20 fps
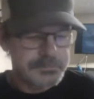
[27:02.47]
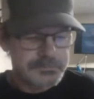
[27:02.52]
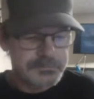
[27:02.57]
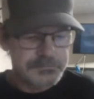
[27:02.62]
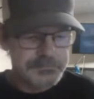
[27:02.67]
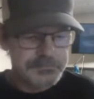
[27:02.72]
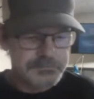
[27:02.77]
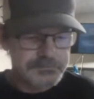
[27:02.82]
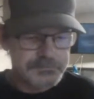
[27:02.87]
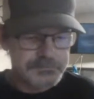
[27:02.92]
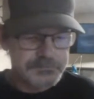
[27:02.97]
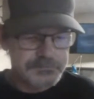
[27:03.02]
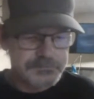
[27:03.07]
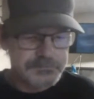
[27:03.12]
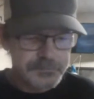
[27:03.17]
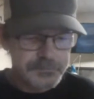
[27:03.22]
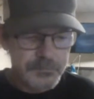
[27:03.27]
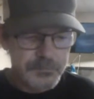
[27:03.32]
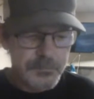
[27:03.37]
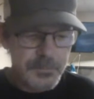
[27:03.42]
so it's face
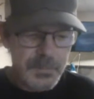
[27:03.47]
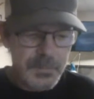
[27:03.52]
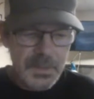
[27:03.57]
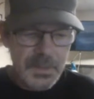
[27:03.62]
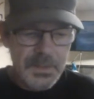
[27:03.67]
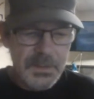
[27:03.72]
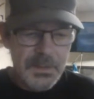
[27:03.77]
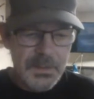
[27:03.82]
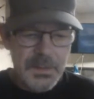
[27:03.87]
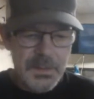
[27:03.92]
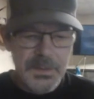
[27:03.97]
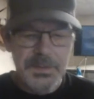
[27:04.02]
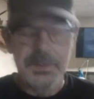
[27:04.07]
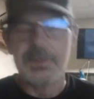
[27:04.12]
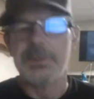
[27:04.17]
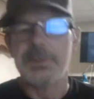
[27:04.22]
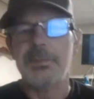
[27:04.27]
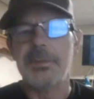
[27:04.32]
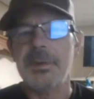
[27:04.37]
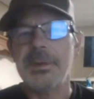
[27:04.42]
down,
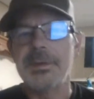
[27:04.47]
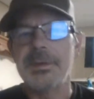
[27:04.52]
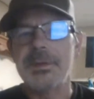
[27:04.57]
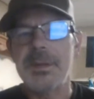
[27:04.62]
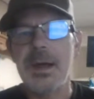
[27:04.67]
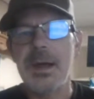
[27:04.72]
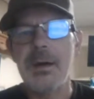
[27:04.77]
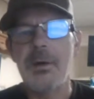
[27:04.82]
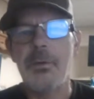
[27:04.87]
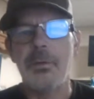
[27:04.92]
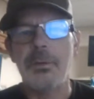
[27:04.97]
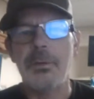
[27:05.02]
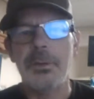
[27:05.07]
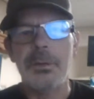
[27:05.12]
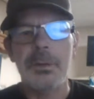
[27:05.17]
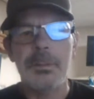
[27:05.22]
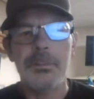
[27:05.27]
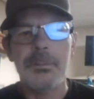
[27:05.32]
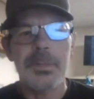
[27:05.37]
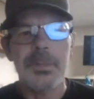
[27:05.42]
and then you do it with a
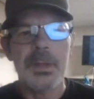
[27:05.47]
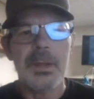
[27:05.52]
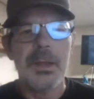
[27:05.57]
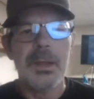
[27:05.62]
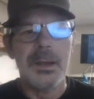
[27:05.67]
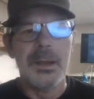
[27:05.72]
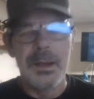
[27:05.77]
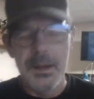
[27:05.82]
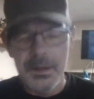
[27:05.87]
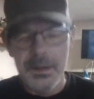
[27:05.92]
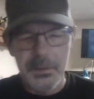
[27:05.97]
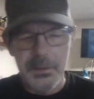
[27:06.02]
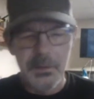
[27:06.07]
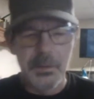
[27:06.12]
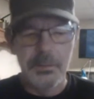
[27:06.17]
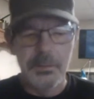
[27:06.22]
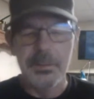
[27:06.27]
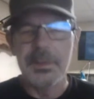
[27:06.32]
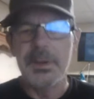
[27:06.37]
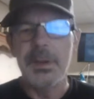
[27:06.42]
heat press. You
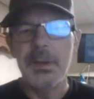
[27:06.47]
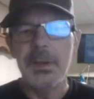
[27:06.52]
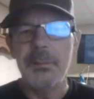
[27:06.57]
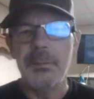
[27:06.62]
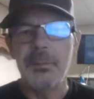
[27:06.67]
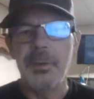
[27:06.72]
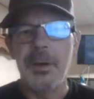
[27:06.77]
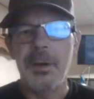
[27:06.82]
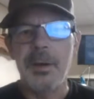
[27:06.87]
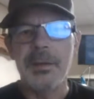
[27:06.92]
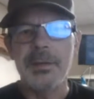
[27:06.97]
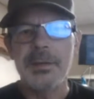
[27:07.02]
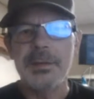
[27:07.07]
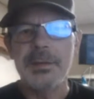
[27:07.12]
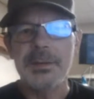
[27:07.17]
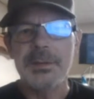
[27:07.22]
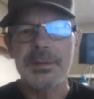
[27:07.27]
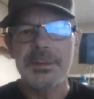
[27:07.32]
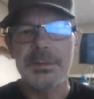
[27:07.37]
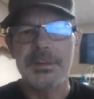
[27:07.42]
have to press it for so
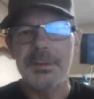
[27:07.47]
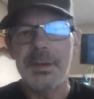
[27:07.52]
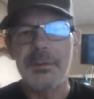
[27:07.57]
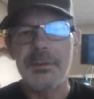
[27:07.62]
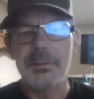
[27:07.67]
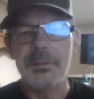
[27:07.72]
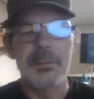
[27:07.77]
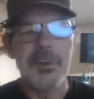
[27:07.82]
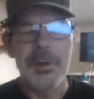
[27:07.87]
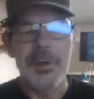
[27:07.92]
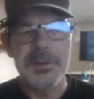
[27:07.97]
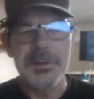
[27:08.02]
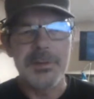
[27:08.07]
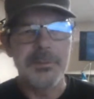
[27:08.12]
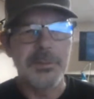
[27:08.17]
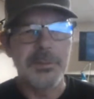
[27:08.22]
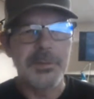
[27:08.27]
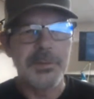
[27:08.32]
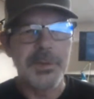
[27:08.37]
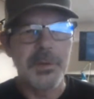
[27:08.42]
long at such a
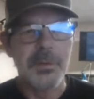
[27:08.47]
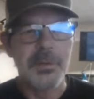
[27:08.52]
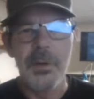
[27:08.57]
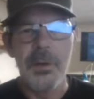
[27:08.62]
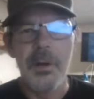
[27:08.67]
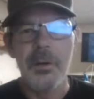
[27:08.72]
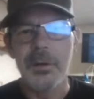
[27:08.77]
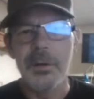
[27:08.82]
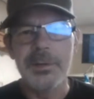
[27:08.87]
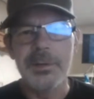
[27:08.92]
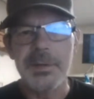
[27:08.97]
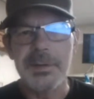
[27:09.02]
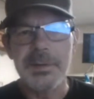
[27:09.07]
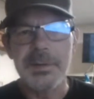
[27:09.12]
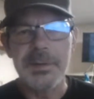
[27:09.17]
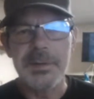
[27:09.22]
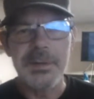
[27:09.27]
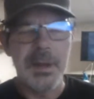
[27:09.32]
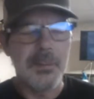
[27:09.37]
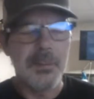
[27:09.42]
temperature, and then raise it
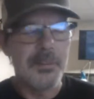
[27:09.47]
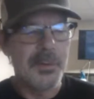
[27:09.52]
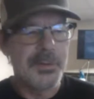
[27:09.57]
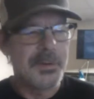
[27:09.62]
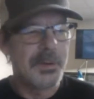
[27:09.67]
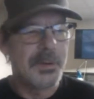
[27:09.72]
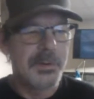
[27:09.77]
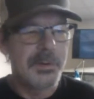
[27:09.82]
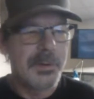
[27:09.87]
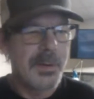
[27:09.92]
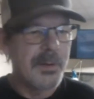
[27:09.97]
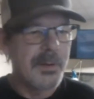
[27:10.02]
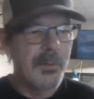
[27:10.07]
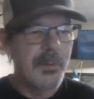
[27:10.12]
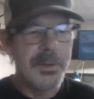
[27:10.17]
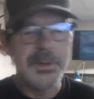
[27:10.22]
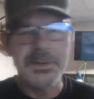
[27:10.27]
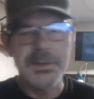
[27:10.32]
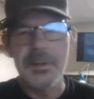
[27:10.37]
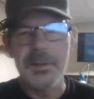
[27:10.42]
up, peel the
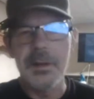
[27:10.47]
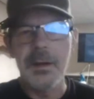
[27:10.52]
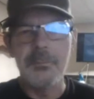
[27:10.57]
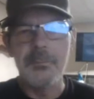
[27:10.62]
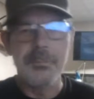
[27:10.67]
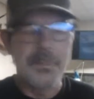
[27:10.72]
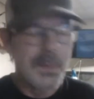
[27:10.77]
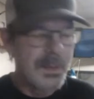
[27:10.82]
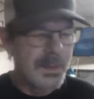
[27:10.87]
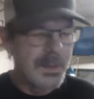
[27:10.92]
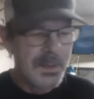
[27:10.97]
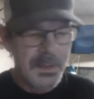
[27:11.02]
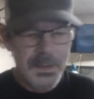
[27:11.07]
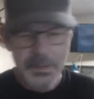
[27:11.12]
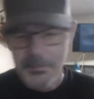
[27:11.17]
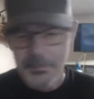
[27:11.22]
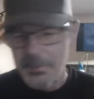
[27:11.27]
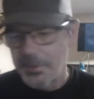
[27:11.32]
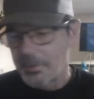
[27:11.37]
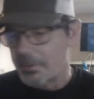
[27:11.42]
paper off, get a
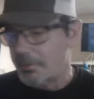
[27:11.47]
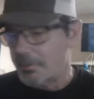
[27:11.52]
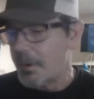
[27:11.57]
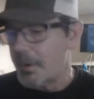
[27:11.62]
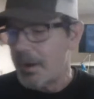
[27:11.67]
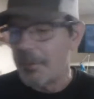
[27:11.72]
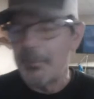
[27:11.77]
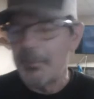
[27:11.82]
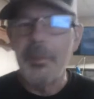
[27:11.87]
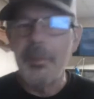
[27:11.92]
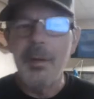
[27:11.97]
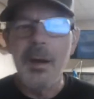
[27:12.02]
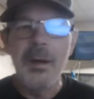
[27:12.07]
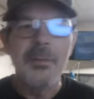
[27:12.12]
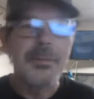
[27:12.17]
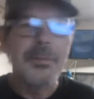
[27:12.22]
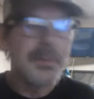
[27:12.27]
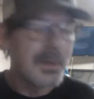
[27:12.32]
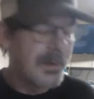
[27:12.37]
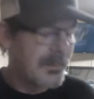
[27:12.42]
piece of parchment
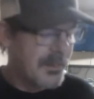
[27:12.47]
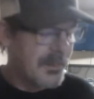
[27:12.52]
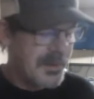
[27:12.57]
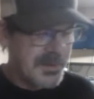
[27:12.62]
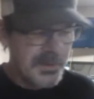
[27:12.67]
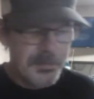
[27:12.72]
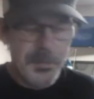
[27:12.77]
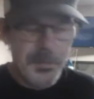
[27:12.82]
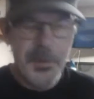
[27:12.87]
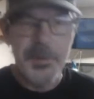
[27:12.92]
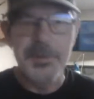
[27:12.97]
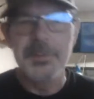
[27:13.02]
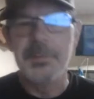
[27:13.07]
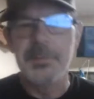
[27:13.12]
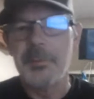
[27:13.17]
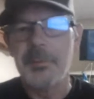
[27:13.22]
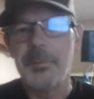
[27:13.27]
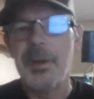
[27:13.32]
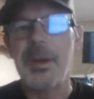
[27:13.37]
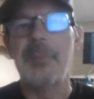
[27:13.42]
paper, put that onto it,
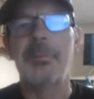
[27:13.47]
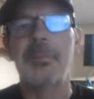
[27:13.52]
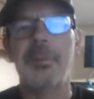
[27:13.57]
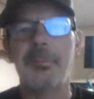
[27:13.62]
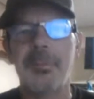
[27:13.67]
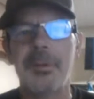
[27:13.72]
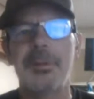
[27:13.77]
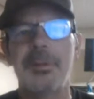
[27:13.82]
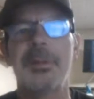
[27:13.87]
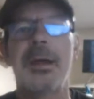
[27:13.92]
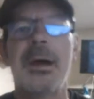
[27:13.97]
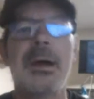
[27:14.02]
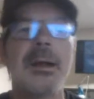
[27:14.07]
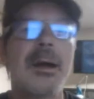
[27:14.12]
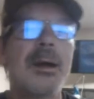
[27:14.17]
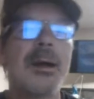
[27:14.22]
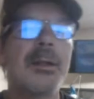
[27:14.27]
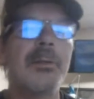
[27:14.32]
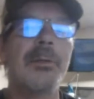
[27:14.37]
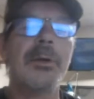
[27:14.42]
and do it again. That
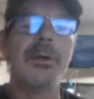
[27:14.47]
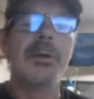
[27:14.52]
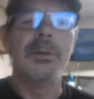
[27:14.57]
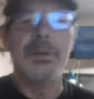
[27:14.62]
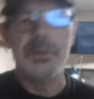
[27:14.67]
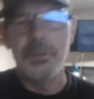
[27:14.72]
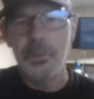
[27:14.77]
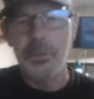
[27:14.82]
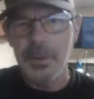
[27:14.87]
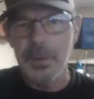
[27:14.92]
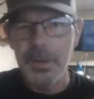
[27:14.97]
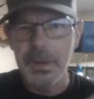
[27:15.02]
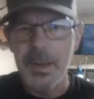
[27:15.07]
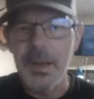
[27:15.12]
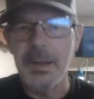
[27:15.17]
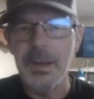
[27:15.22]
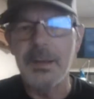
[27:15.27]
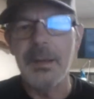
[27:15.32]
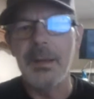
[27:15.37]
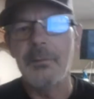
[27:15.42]
removes the shiny,
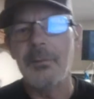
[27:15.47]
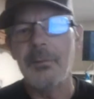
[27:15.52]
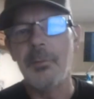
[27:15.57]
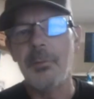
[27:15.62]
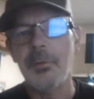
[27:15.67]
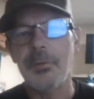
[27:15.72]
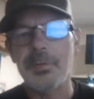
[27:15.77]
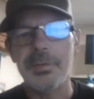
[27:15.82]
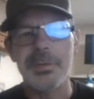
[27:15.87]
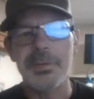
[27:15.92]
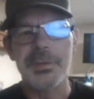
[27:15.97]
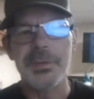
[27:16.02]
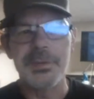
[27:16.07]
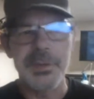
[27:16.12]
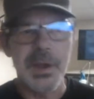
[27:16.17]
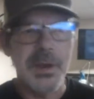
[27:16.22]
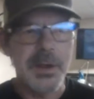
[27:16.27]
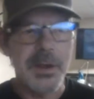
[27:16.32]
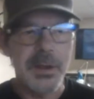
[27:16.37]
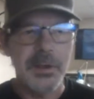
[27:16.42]
glossy look of it or
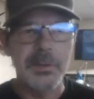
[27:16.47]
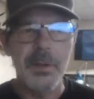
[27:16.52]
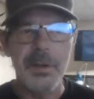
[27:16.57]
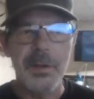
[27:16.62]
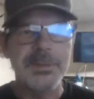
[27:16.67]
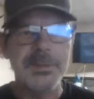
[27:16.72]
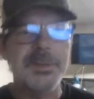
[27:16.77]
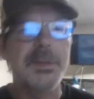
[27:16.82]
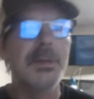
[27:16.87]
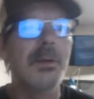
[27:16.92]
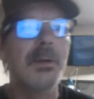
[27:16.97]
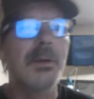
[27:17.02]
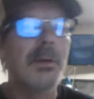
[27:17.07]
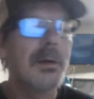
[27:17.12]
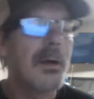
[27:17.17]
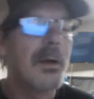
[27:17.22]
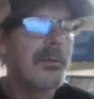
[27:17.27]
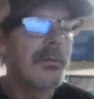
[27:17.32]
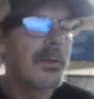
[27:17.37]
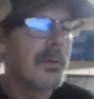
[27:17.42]
whatever.
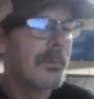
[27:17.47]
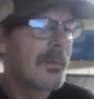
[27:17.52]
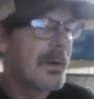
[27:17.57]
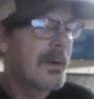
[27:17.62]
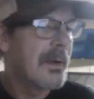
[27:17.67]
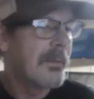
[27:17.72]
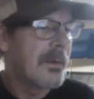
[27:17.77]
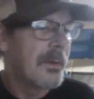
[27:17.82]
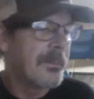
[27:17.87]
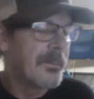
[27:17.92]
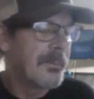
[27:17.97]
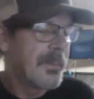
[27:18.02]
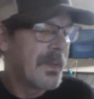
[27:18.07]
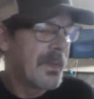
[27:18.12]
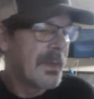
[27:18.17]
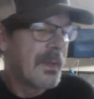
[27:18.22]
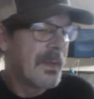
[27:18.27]
And